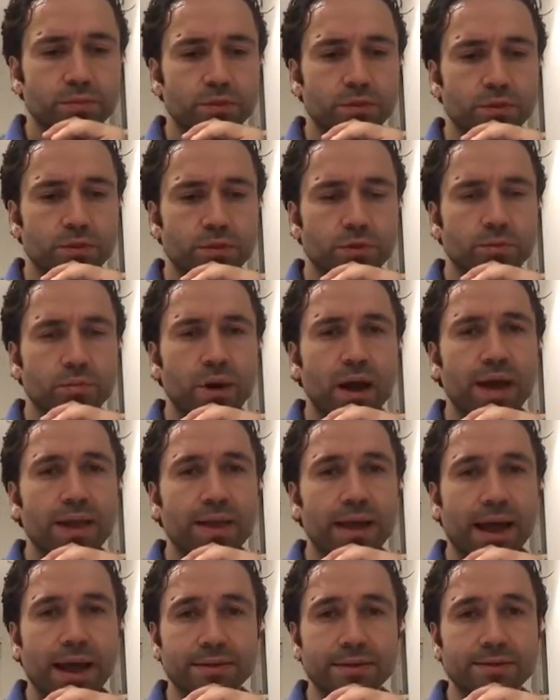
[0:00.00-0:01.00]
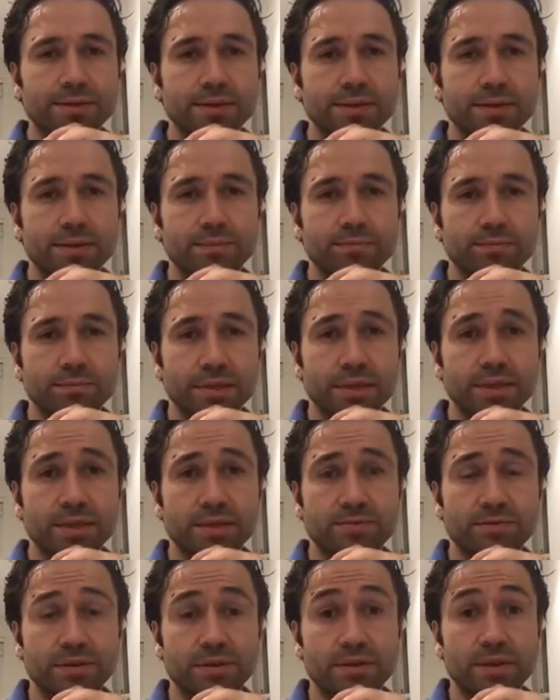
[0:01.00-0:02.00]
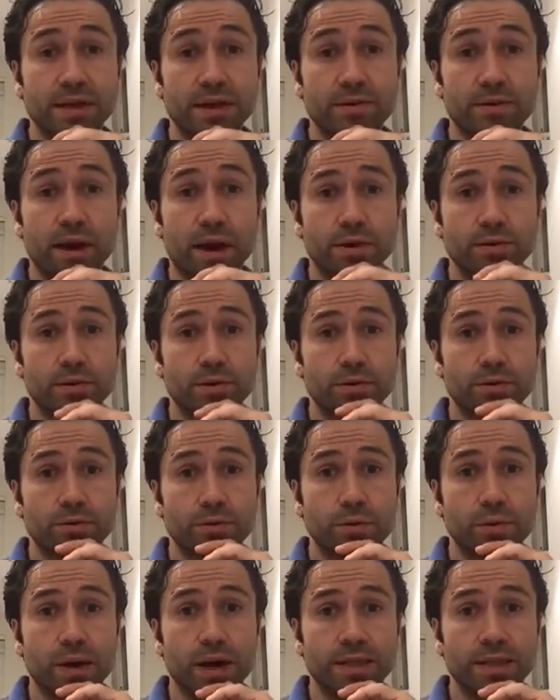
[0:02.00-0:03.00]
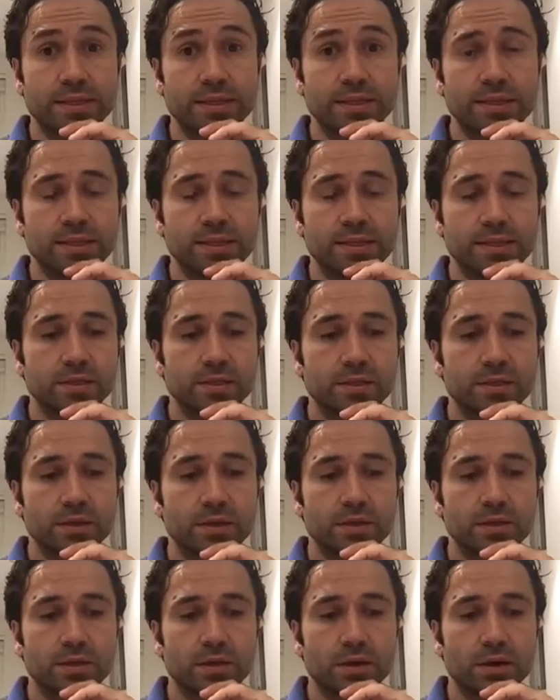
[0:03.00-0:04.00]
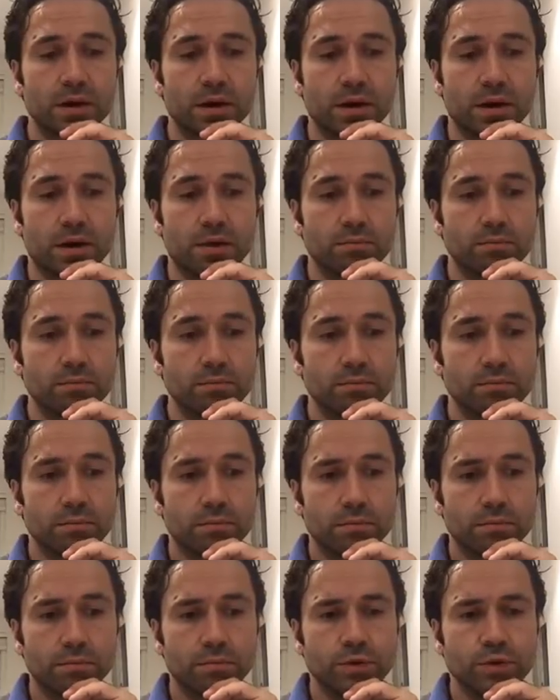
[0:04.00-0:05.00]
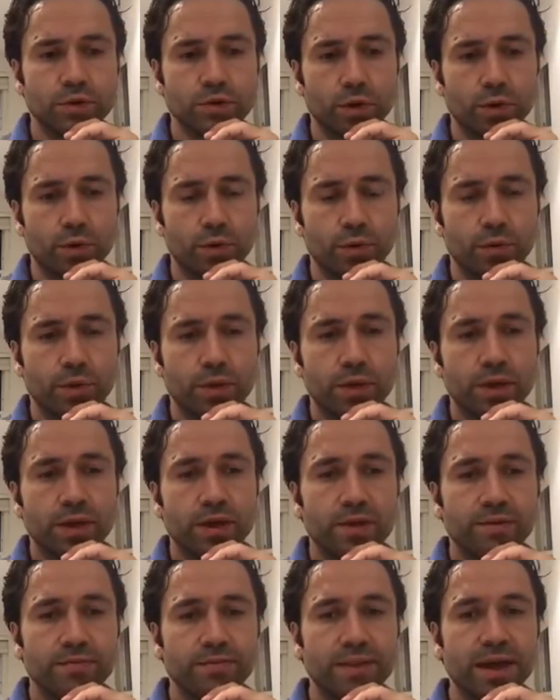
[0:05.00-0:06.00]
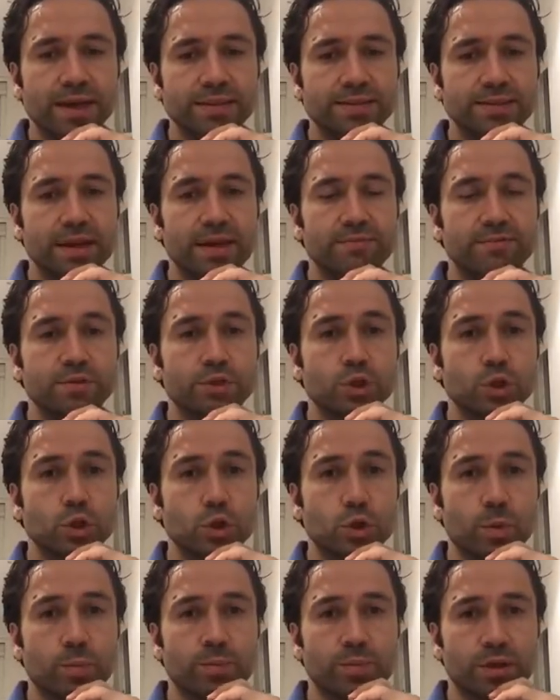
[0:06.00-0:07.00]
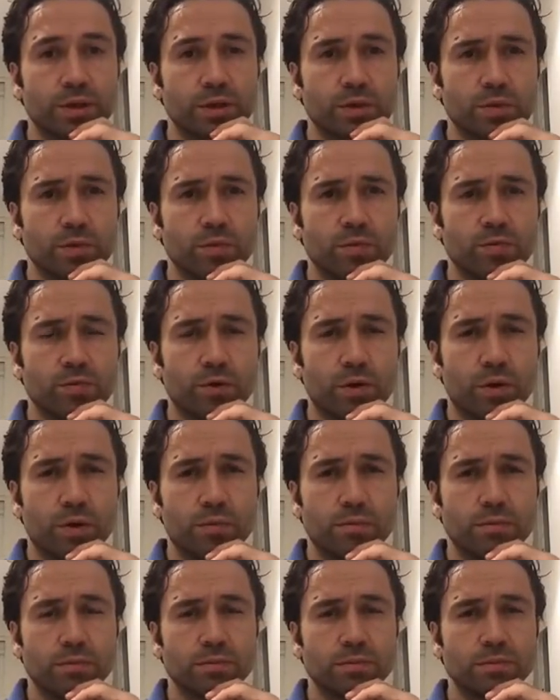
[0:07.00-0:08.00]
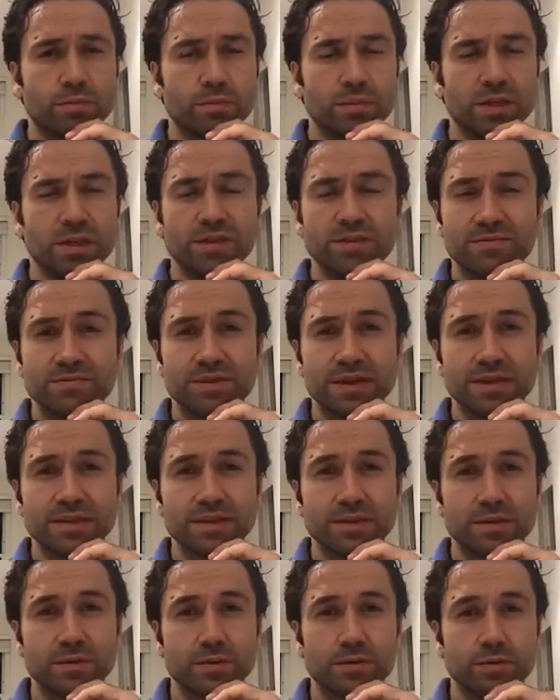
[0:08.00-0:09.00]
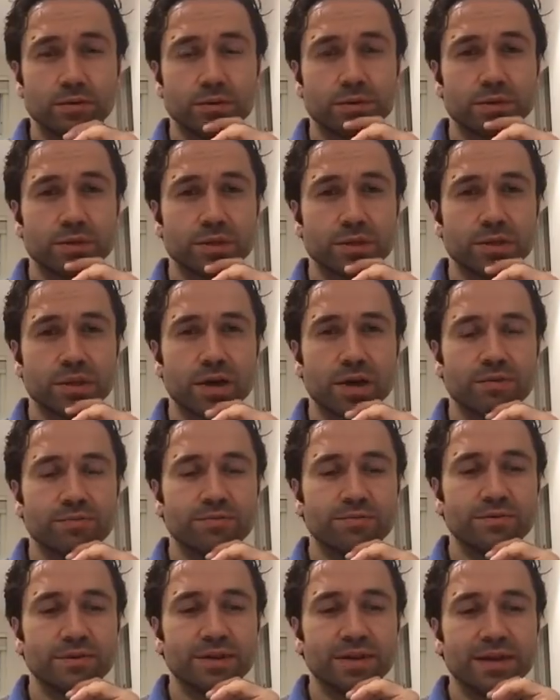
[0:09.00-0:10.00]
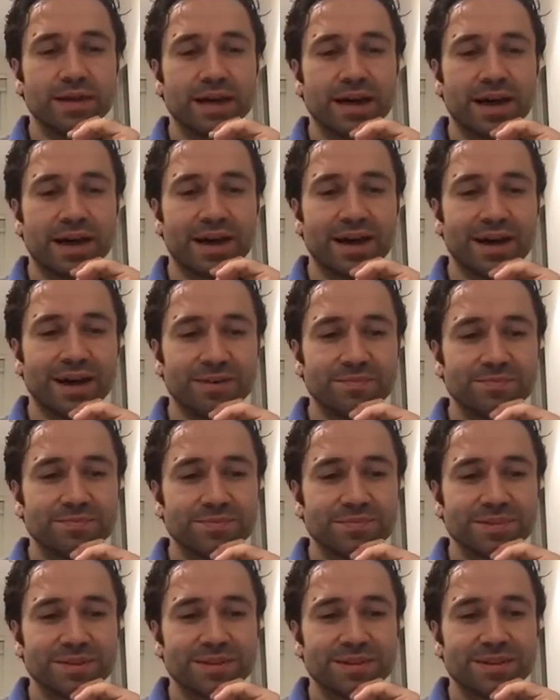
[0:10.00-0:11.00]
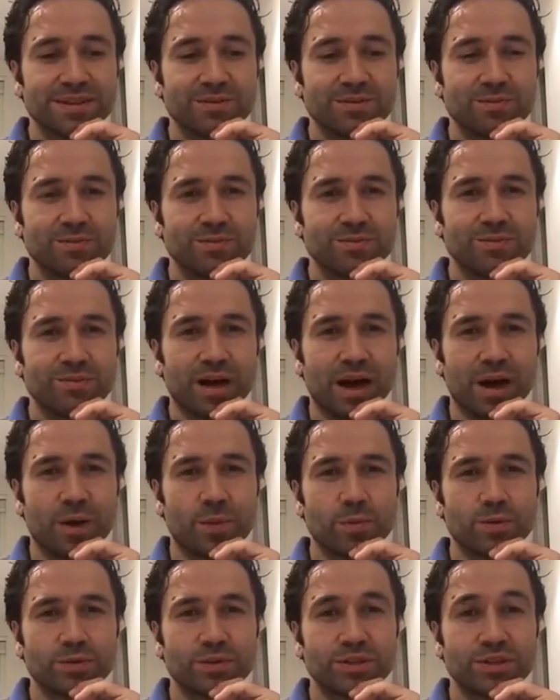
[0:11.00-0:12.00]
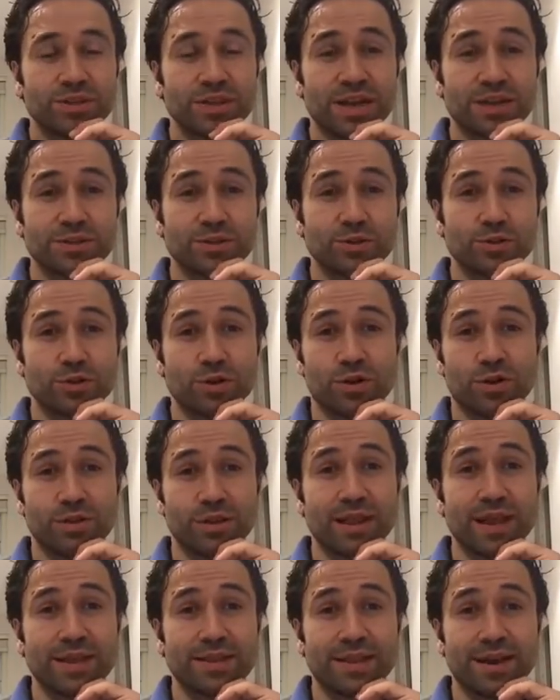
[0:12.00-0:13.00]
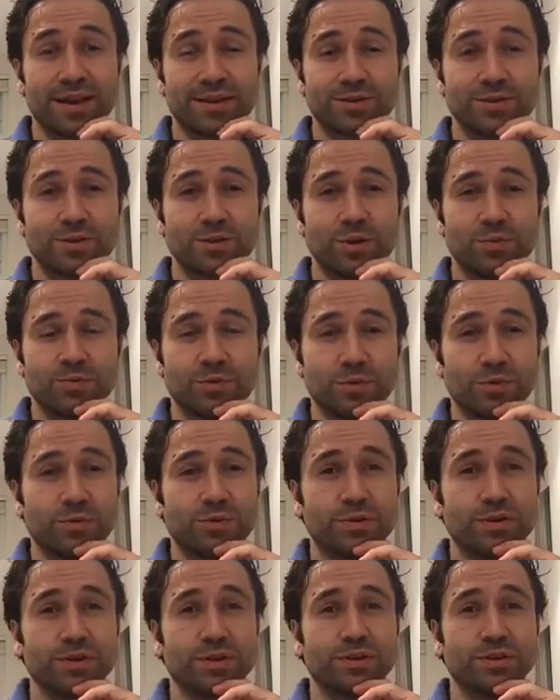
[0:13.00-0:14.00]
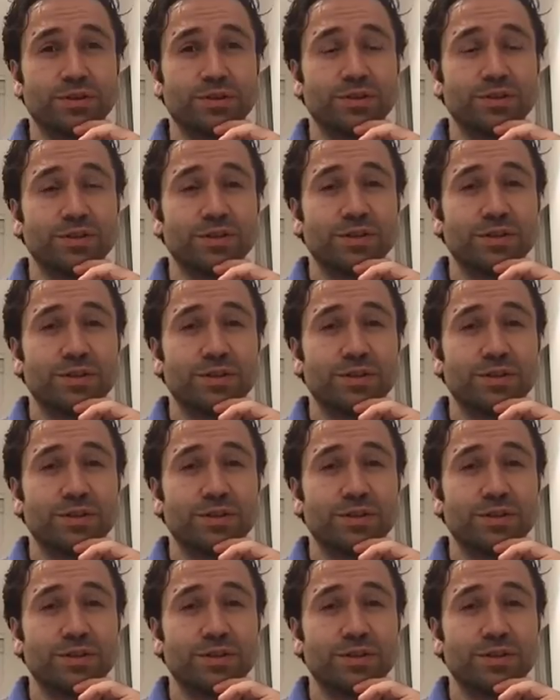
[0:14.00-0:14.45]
you might actually believe that there are no new ideas. Um, so if that's ever stopping you from innovating or doing stuff, I would suggest don't let that stop you, because